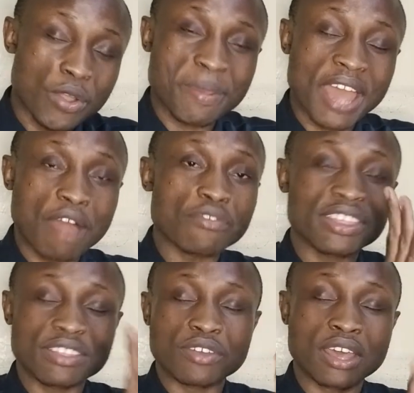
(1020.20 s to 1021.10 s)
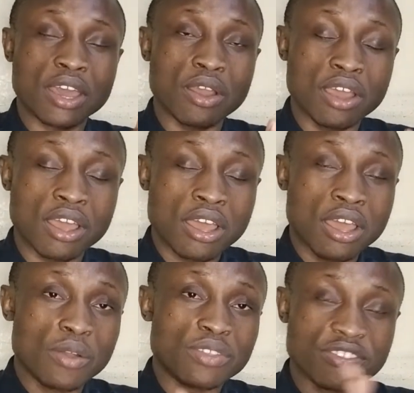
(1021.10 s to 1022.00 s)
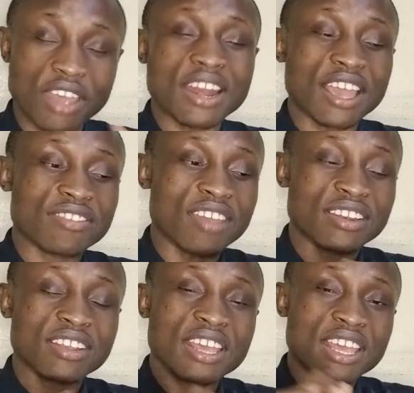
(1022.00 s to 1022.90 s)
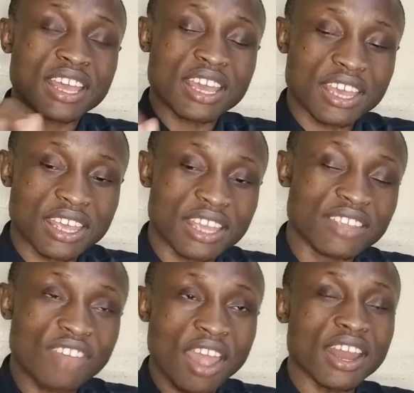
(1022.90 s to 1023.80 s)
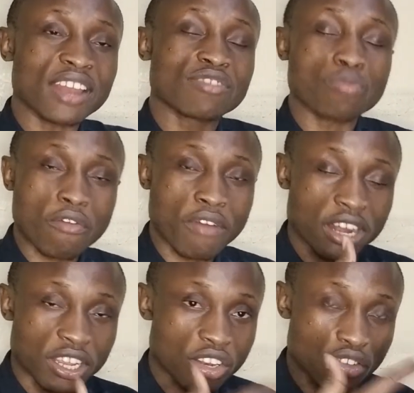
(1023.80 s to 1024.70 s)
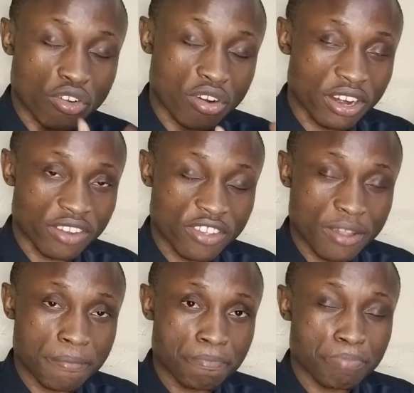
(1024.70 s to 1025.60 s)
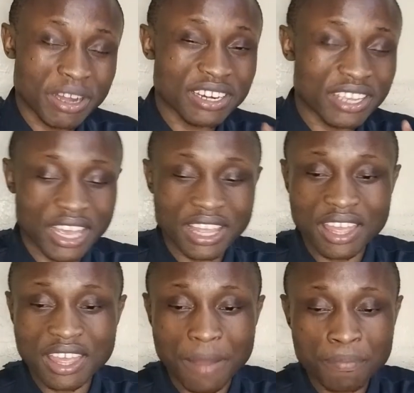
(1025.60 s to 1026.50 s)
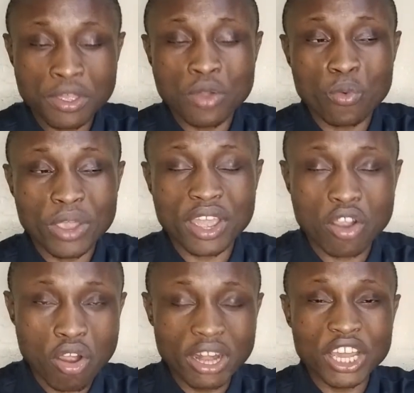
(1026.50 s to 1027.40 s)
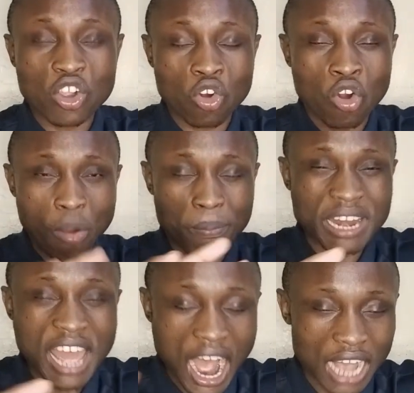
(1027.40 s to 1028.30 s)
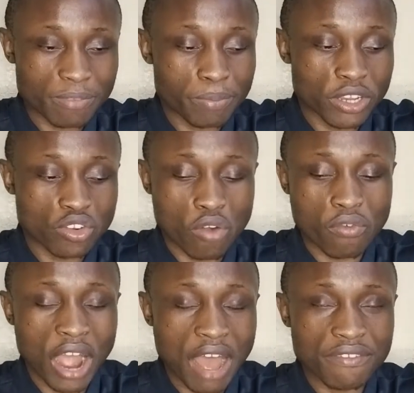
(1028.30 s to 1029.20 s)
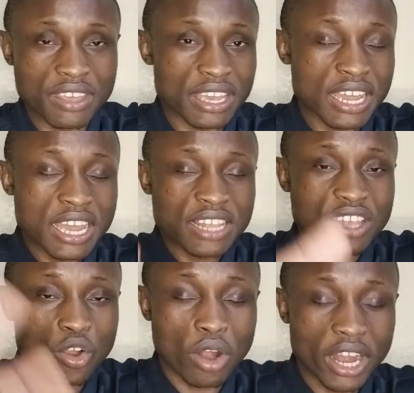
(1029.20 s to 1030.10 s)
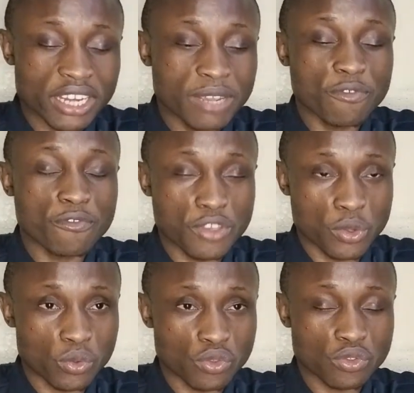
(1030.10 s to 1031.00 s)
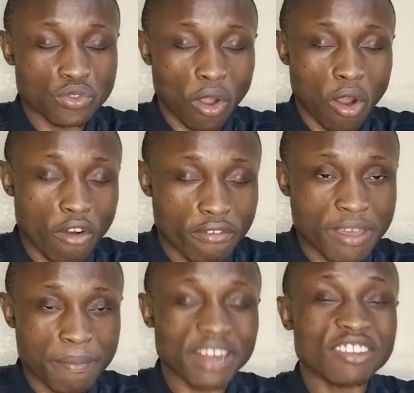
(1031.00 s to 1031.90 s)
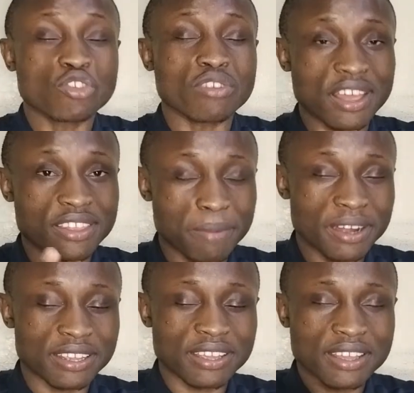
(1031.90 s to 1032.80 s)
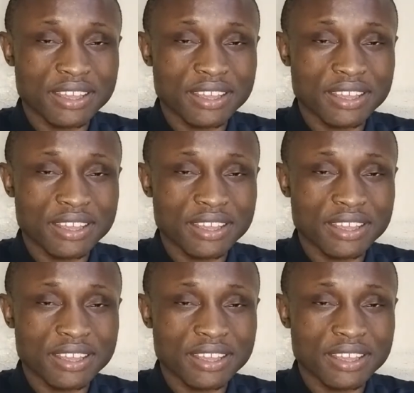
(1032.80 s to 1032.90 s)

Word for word: we may have uh, with China is that in China it's more of a dictatorial regime, but in Kenya here we only copy the aspect of having the collective views of the party to run the party.